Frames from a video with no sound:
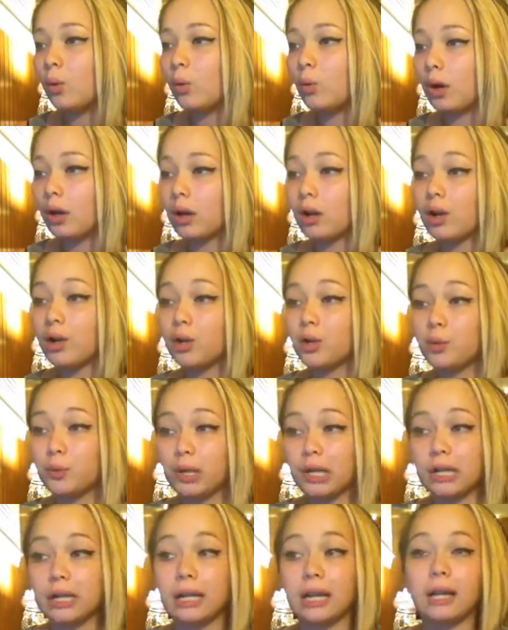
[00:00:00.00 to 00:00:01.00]
What are you
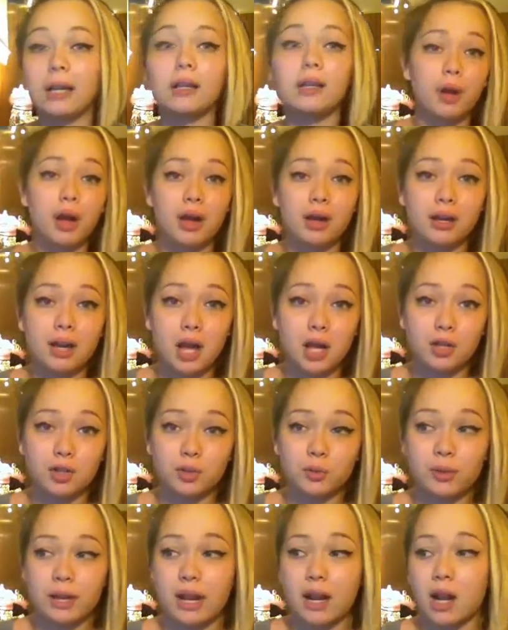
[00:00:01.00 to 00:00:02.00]
wearing? Bra and
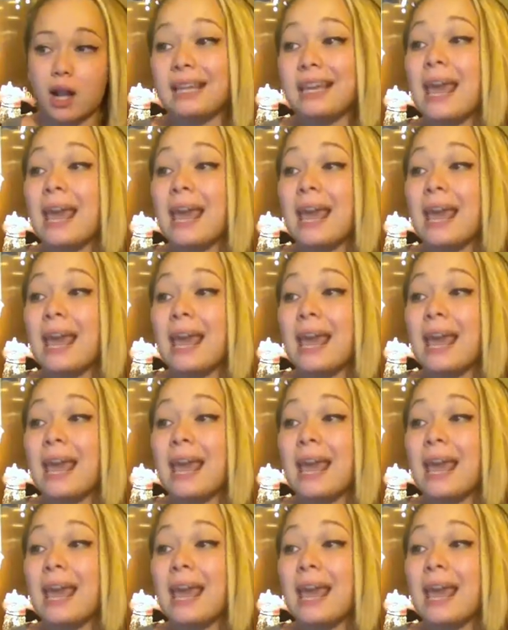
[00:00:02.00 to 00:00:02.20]
underwear.